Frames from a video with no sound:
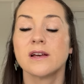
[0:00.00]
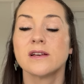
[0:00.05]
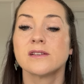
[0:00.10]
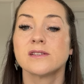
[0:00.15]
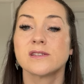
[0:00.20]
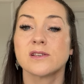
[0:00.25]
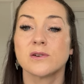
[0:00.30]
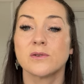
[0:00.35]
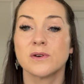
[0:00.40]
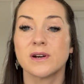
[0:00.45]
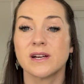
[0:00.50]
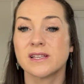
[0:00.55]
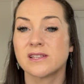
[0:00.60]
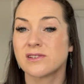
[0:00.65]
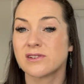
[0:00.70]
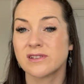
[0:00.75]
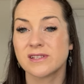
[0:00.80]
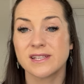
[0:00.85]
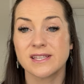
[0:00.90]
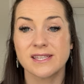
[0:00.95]
So it's
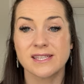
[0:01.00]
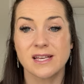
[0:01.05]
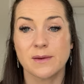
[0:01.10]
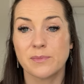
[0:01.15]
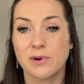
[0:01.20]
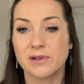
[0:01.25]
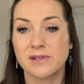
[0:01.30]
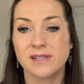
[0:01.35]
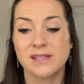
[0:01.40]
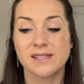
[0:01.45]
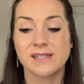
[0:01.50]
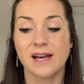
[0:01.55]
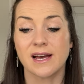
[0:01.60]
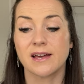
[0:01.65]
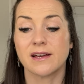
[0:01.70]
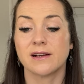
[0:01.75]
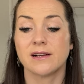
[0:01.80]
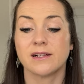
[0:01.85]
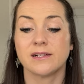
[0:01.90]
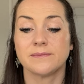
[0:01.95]
just a slip-on
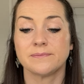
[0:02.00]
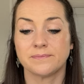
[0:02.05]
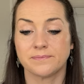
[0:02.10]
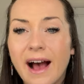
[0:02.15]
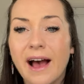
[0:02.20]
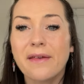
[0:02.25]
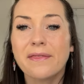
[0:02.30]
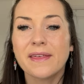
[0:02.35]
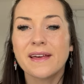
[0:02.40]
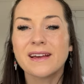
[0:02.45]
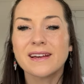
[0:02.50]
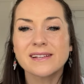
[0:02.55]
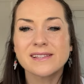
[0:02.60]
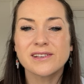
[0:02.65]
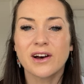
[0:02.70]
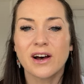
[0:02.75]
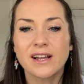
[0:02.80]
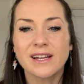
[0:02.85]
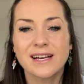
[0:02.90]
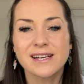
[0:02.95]
style. I think it's
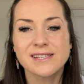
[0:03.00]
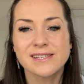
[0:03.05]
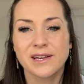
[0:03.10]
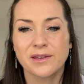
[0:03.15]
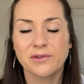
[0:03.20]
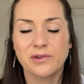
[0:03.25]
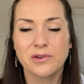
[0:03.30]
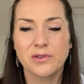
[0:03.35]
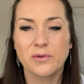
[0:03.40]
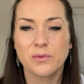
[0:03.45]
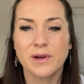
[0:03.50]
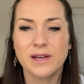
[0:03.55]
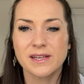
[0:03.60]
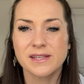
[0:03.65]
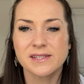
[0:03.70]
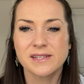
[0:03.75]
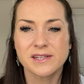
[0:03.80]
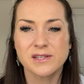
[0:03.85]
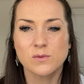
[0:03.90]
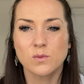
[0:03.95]
got elastic through the
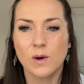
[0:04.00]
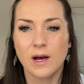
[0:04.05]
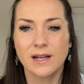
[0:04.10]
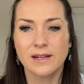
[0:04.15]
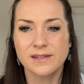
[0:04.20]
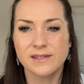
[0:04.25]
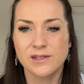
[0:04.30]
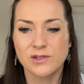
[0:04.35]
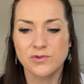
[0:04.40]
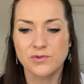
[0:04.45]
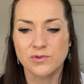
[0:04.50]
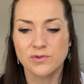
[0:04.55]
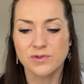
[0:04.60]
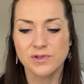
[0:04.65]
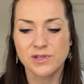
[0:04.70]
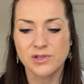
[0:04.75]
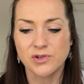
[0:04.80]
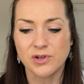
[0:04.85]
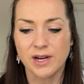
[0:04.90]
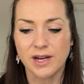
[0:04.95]
waist as well as the
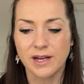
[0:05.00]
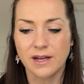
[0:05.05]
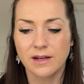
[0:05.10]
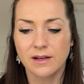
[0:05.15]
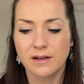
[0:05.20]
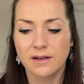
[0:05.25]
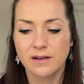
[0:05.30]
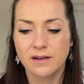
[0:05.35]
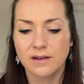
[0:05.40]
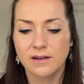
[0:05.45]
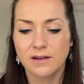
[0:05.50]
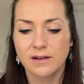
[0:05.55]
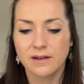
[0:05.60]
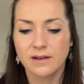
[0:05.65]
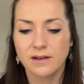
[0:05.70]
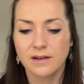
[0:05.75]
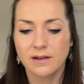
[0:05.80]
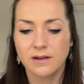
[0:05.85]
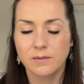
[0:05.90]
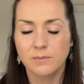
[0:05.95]
drawstring,
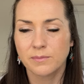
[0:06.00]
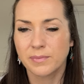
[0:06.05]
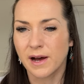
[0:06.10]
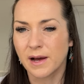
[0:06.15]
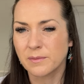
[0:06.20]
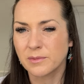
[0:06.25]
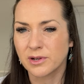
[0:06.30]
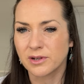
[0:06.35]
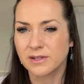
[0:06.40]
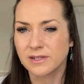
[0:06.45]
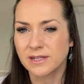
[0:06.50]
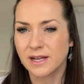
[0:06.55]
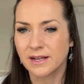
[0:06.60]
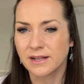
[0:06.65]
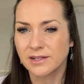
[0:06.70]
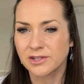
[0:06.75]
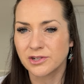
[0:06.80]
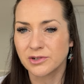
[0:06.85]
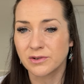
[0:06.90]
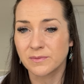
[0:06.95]
but I'm not
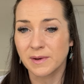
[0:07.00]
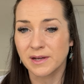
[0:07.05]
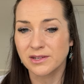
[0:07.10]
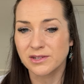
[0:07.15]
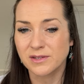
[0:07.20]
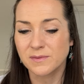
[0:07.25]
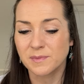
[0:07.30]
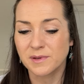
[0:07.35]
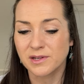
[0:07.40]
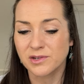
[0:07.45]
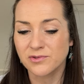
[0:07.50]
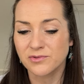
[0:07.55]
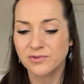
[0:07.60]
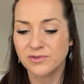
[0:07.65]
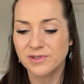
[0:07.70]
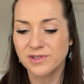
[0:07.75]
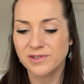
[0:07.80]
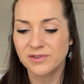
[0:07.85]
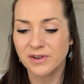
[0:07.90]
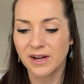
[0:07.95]
entirely sure. It might just be a
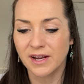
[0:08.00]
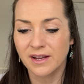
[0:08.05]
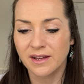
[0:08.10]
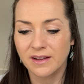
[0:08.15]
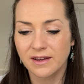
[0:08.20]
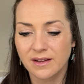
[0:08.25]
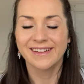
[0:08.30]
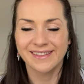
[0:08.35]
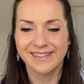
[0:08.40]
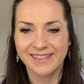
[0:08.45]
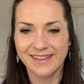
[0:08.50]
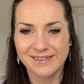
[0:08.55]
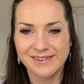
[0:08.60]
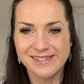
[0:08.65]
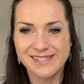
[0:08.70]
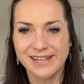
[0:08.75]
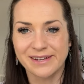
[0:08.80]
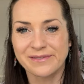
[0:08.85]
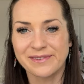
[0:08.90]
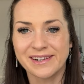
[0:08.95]
drawstring. There is
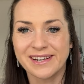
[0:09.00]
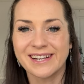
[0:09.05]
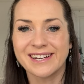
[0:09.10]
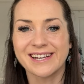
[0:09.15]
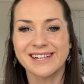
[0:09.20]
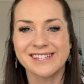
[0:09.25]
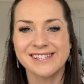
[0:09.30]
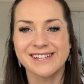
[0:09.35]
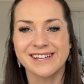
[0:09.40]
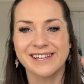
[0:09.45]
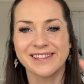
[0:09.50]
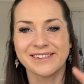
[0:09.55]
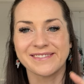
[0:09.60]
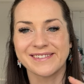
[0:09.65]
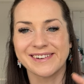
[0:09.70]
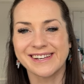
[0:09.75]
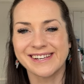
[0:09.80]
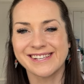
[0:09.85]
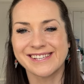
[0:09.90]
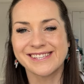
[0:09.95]
definitely elastic in the
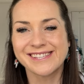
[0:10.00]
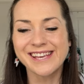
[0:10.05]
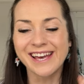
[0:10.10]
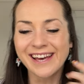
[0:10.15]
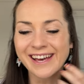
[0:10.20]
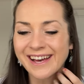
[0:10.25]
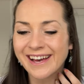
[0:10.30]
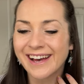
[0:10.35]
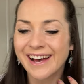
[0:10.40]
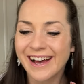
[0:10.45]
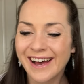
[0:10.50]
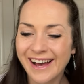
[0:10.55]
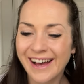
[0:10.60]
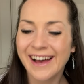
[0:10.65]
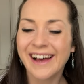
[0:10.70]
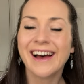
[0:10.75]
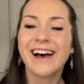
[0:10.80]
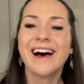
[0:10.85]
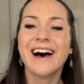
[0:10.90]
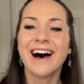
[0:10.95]
waist.
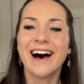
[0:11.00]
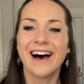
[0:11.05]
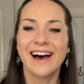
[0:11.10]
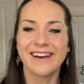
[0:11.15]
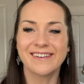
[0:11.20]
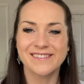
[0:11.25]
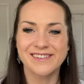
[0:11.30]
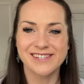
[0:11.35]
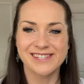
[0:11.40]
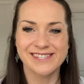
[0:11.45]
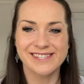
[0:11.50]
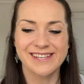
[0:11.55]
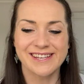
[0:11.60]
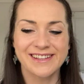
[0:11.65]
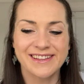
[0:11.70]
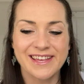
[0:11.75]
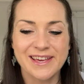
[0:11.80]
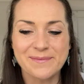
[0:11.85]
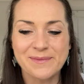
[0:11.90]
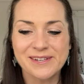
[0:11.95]
I've just seen
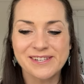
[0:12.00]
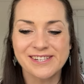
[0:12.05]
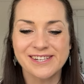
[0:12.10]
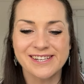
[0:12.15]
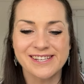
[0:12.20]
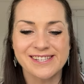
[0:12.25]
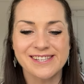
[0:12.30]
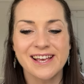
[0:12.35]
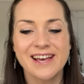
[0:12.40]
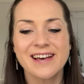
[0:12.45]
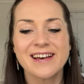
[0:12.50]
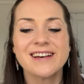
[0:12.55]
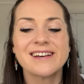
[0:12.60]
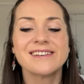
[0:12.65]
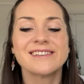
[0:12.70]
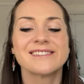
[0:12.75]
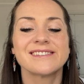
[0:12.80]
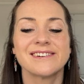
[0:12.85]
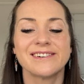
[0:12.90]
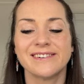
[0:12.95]
the images.
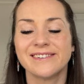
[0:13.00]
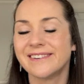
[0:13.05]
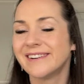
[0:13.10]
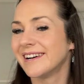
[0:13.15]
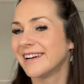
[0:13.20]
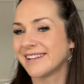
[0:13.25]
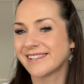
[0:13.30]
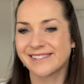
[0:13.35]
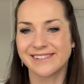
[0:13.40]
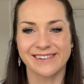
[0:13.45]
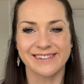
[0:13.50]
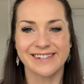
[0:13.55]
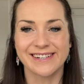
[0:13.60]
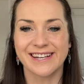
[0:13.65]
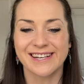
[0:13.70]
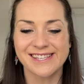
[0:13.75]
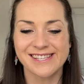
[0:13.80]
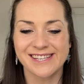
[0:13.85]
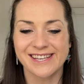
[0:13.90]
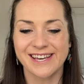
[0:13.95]
So it's got an
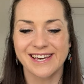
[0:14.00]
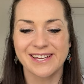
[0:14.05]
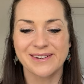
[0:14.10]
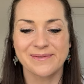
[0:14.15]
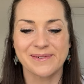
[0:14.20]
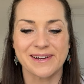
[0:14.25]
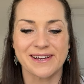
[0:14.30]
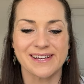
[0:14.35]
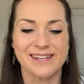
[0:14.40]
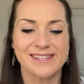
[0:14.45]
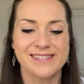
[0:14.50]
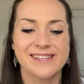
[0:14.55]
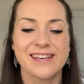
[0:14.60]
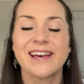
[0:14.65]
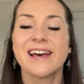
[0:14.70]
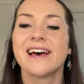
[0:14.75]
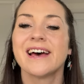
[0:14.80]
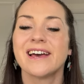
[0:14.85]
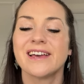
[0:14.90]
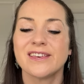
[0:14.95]
elasticated waist.
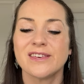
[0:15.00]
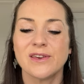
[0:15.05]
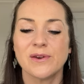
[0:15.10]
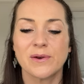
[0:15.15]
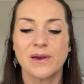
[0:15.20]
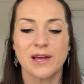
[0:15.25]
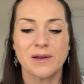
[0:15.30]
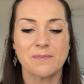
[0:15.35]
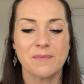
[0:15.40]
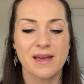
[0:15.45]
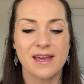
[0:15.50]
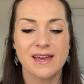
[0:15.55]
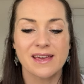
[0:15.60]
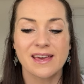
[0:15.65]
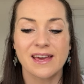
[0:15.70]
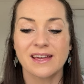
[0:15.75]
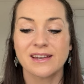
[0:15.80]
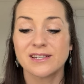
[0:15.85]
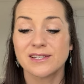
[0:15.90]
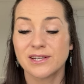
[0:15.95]
You can make
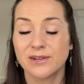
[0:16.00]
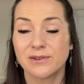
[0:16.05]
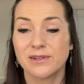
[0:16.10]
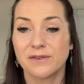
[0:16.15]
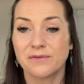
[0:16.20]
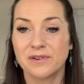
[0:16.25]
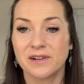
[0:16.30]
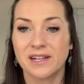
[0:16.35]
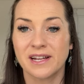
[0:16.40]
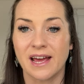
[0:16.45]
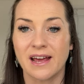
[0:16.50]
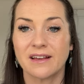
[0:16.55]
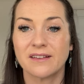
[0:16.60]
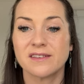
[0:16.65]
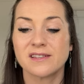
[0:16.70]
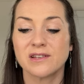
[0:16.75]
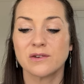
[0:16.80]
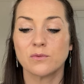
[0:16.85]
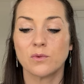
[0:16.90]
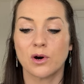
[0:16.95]
it in two different
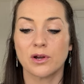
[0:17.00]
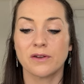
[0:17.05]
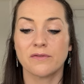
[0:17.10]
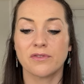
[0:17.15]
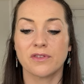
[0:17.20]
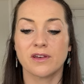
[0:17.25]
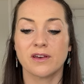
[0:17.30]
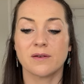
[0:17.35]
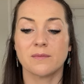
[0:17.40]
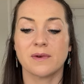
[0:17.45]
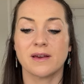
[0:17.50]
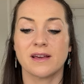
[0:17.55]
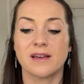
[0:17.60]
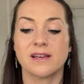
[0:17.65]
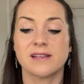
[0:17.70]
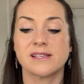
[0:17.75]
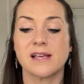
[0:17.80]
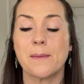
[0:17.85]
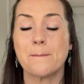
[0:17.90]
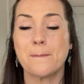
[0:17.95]
lengths. So one of them
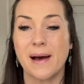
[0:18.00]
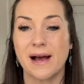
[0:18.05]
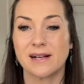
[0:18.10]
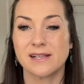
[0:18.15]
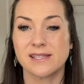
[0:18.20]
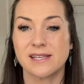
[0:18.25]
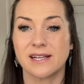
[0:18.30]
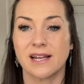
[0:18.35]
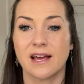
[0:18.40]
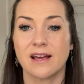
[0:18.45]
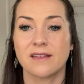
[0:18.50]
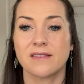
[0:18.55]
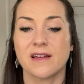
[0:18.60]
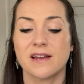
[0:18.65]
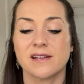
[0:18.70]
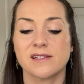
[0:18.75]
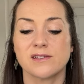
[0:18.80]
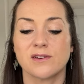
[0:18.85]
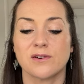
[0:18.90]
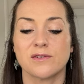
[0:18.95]
is a maxi length and
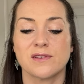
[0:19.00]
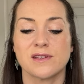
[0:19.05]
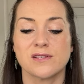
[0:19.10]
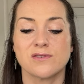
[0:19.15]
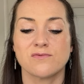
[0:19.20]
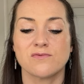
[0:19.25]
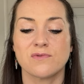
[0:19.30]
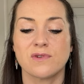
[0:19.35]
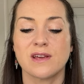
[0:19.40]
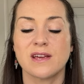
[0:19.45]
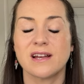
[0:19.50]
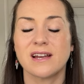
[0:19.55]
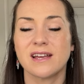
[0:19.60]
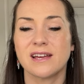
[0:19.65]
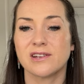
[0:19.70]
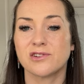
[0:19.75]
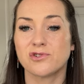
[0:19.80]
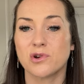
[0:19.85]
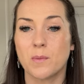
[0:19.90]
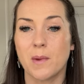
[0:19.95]
it's got these
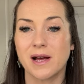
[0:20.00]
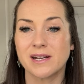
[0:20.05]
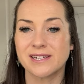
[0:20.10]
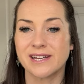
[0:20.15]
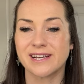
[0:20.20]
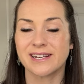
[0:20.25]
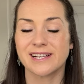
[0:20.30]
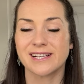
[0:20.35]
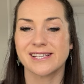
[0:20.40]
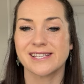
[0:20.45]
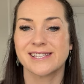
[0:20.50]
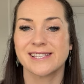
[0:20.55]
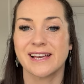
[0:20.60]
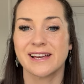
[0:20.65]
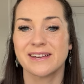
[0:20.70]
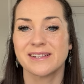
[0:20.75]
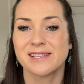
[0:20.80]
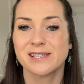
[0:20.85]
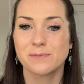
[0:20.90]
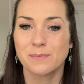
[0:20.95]
really dramatic
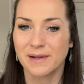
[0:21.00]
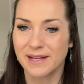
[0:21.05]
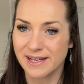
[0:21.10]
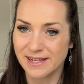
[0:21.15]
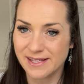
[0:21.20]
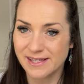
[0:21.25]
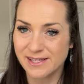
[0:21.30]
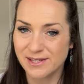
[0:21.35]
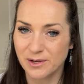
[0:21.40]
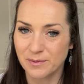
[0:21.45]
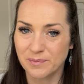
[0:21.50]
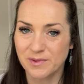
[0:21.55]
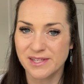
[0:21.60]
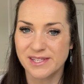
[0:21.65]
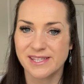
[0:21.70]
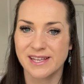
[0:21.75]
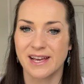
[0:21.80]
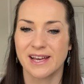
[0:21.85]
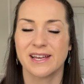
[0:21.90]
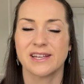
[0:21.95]
side splits up the
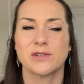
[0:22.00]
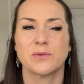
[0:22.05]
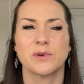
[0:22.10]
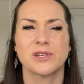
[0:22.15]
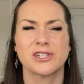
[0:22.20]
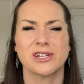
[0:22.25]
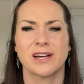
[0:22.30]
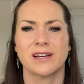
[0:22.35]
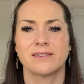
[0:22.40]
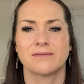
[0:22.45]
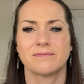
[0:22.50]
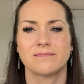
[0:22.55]
side, which I,